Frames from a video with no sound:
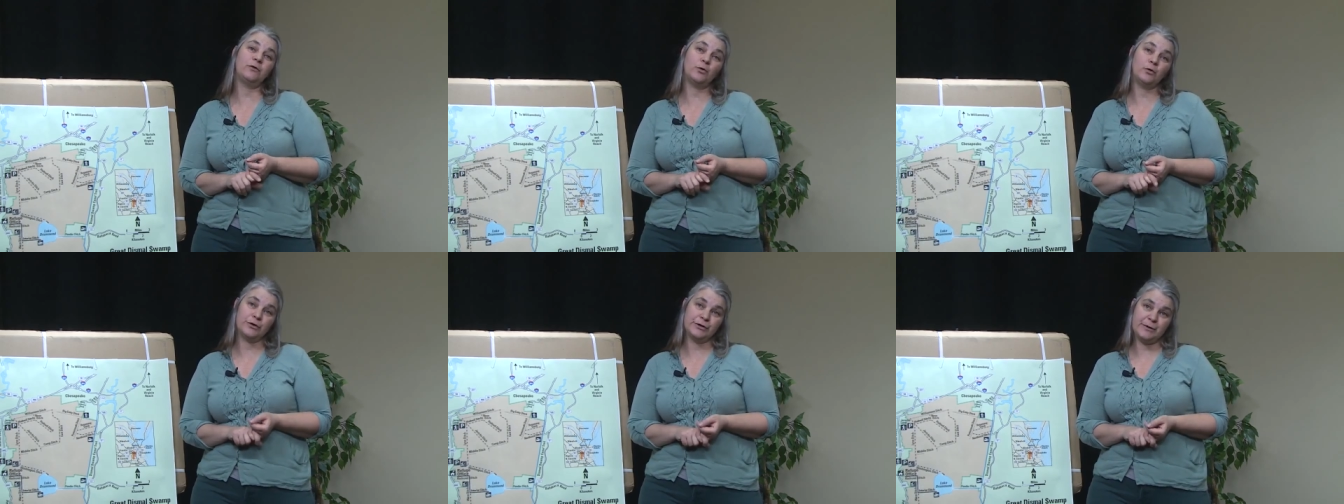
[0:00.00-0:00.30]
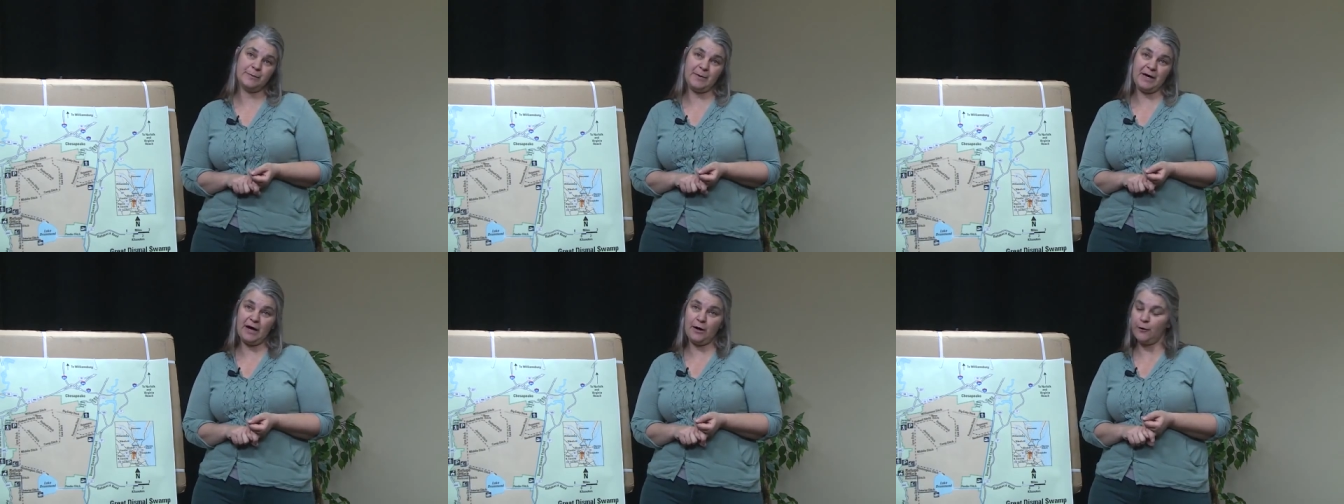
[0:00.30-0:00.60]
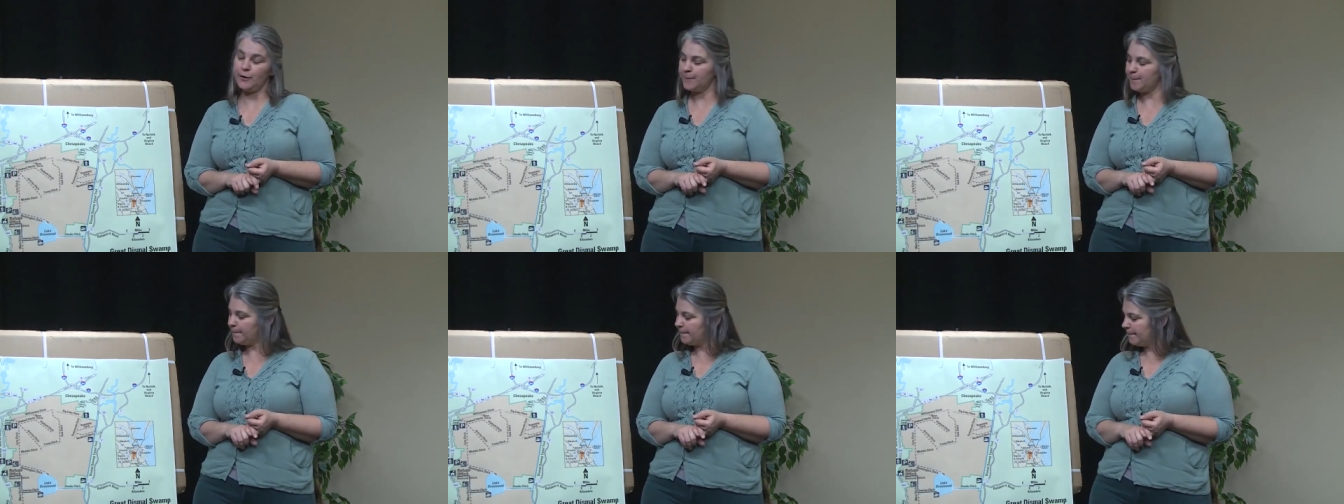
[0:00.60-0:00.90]

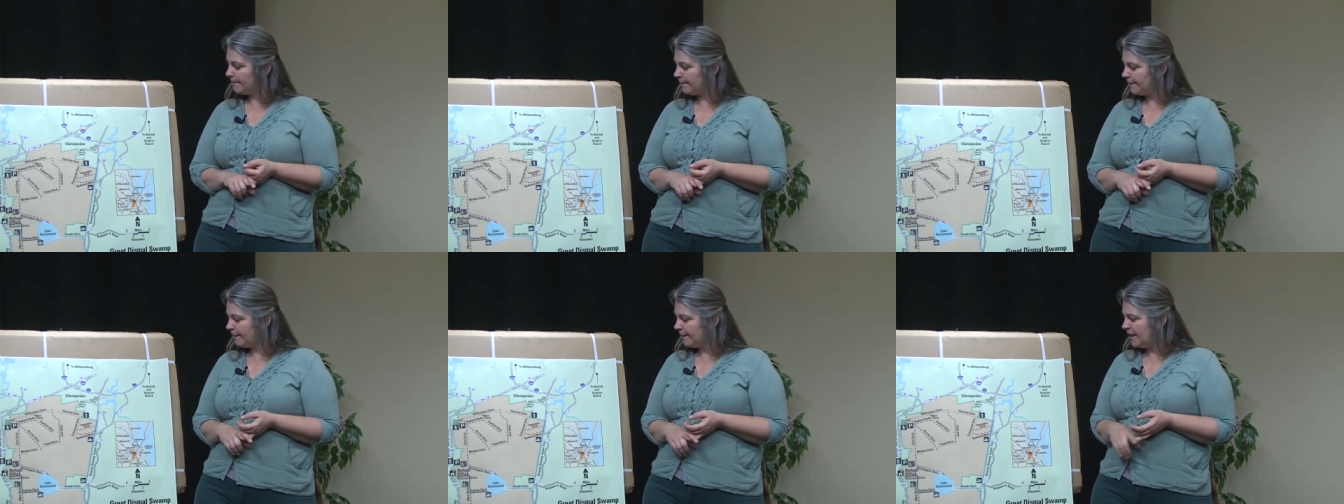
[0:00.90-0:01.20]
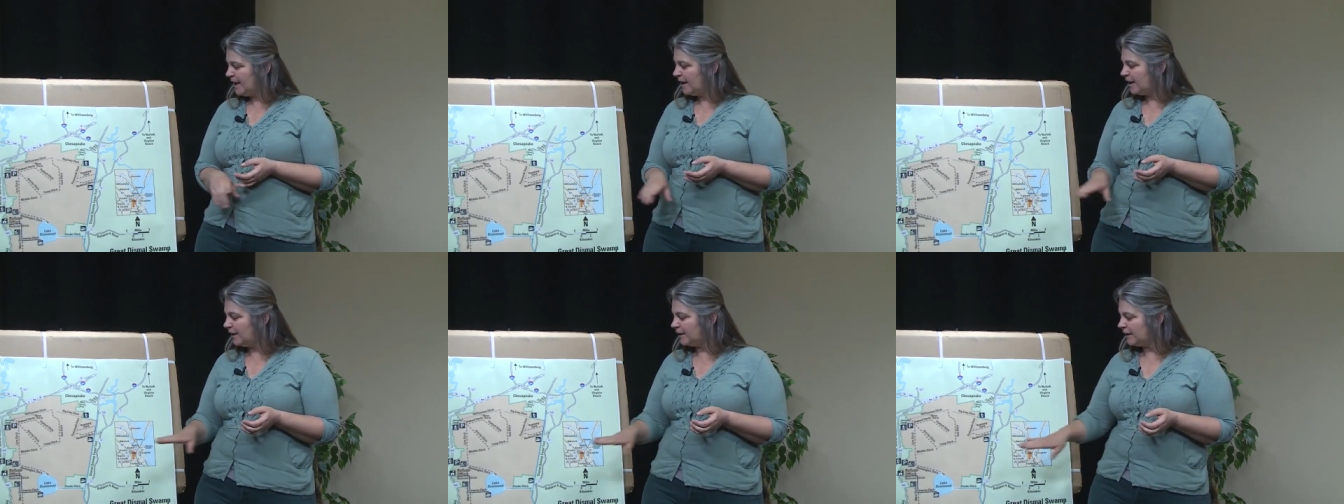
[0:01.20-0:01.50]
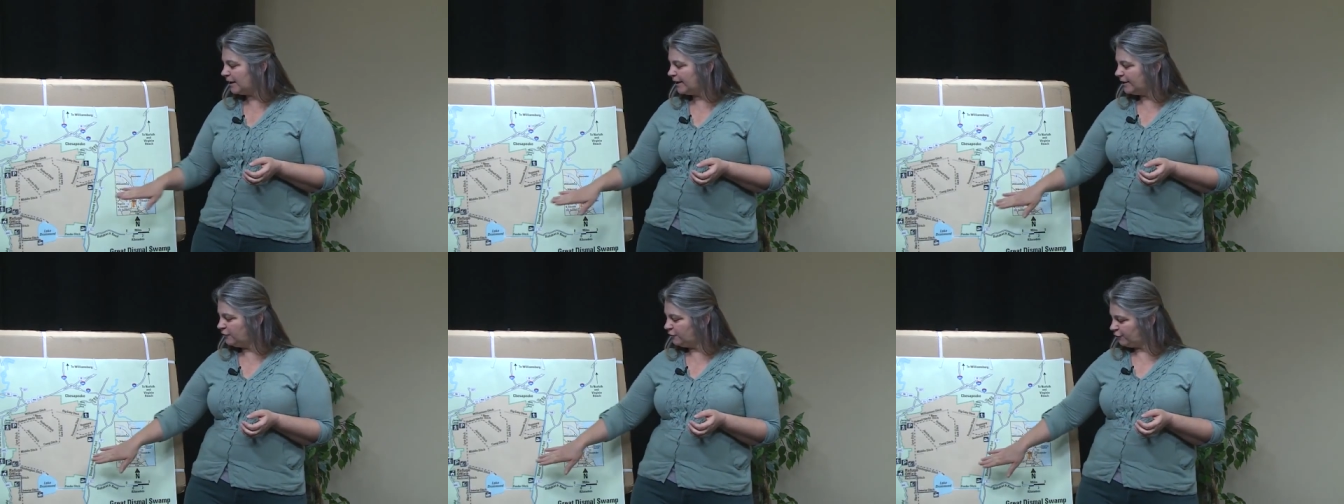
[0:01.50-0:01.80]
horsepower. Uh,
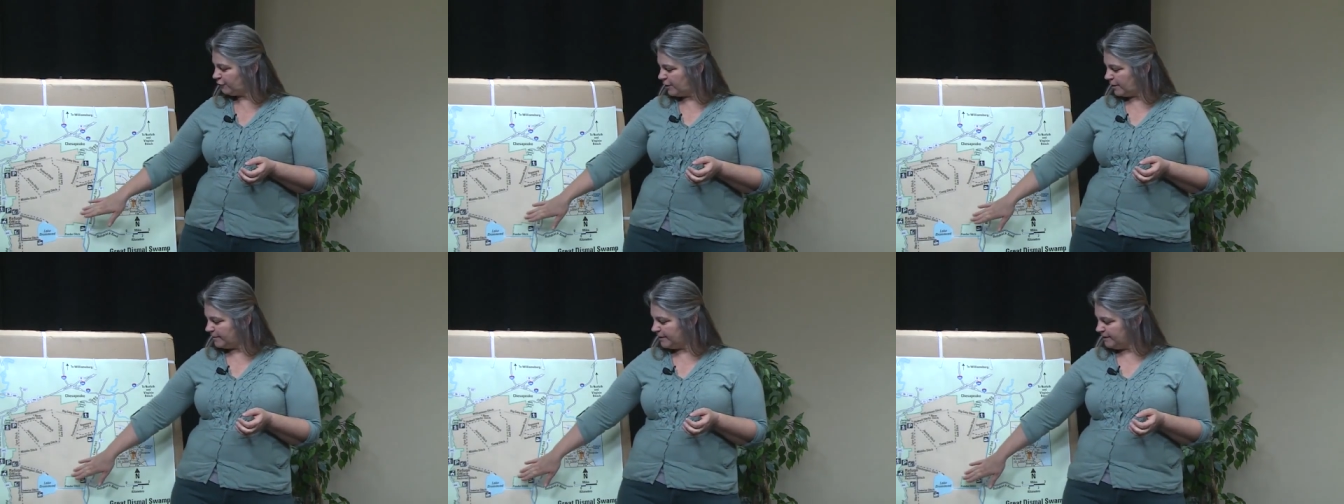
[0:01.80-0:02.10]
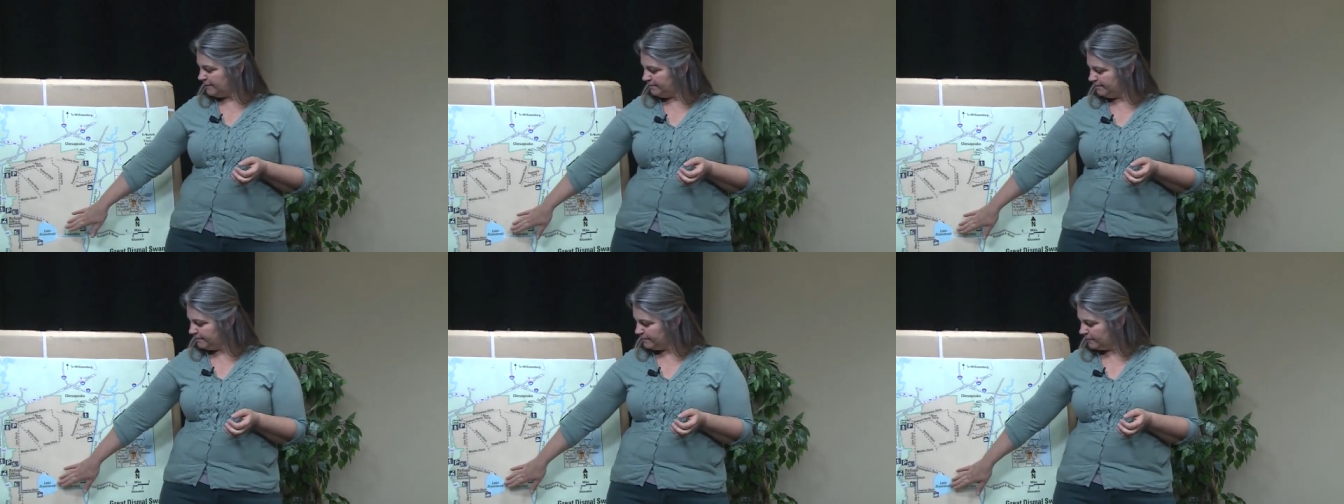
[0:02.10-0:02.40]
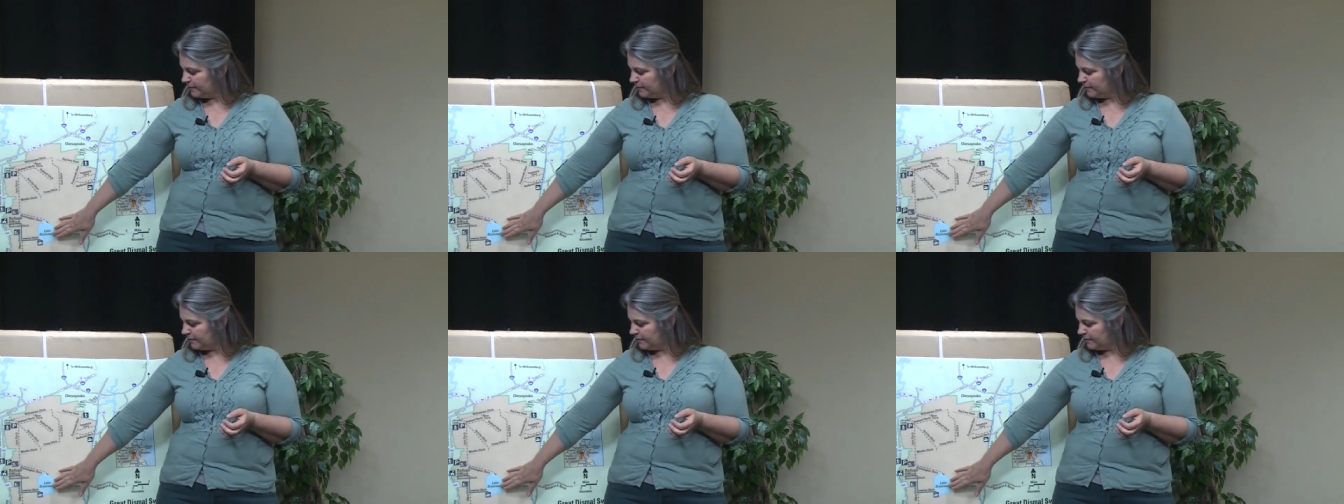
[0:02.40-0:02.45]
Lake Drummond,